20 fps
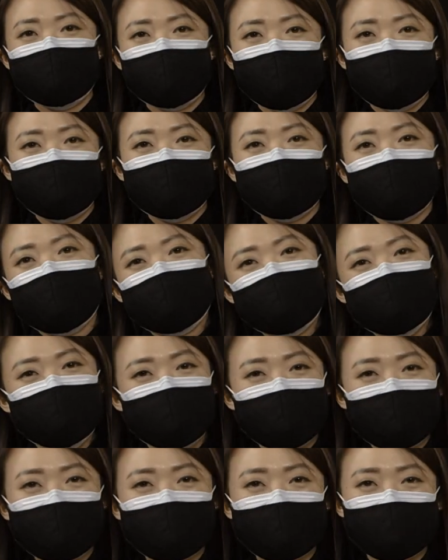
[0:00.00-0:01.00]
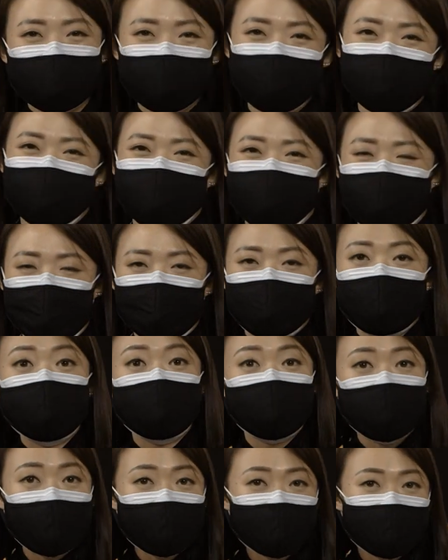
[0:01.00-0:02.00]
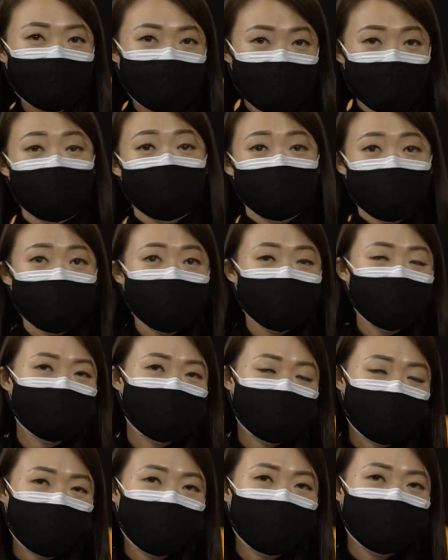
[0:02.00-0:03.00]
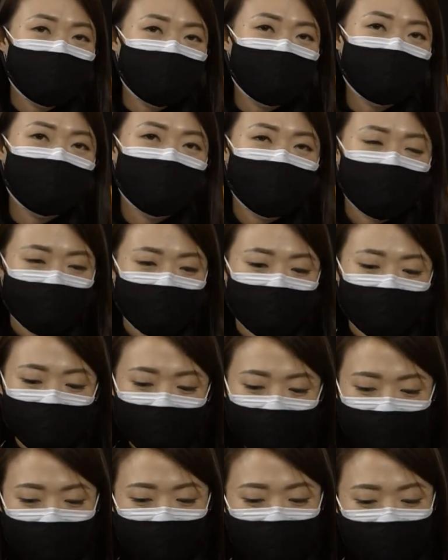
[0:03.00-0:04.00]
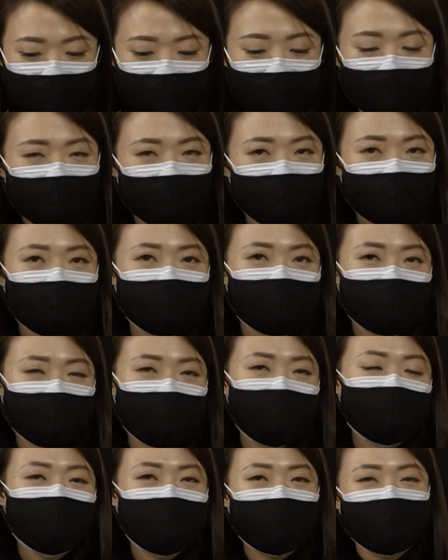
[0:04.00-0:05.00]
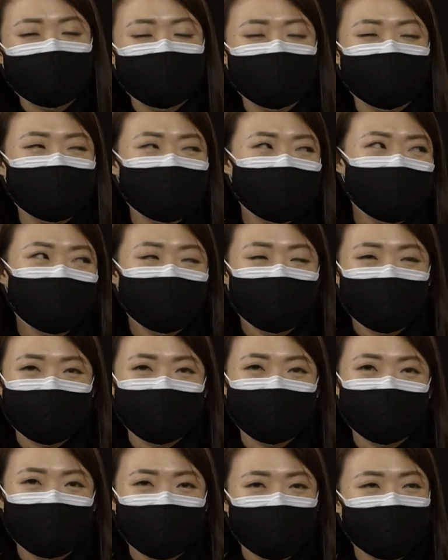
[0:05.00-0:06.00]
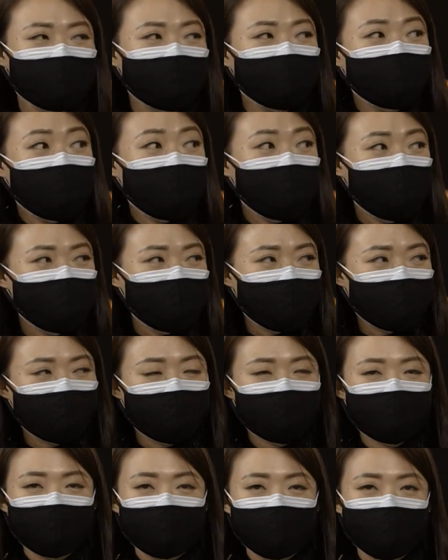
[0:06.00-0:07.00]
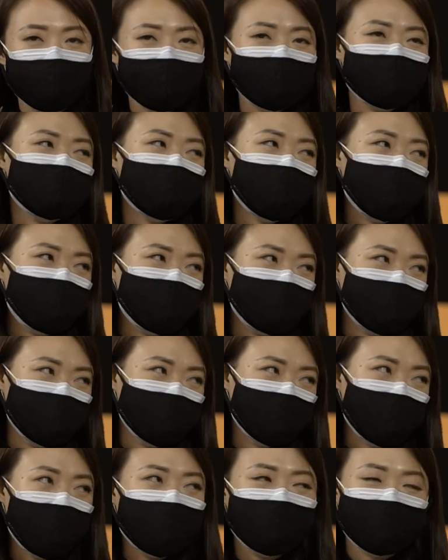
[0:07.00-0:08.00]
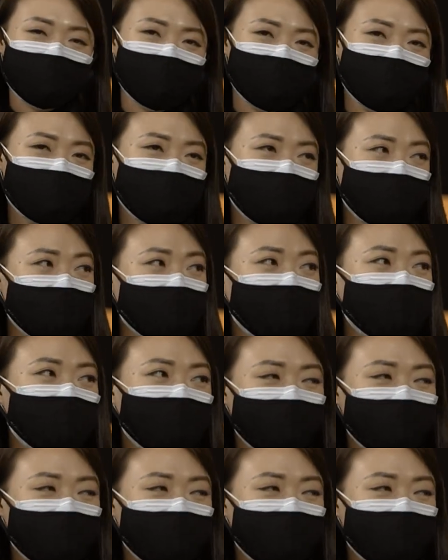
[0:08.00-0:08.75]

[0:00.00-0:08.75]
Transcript: is very anime. My father is quite a good artist himself, but he did not develop it because last time art is not a thing.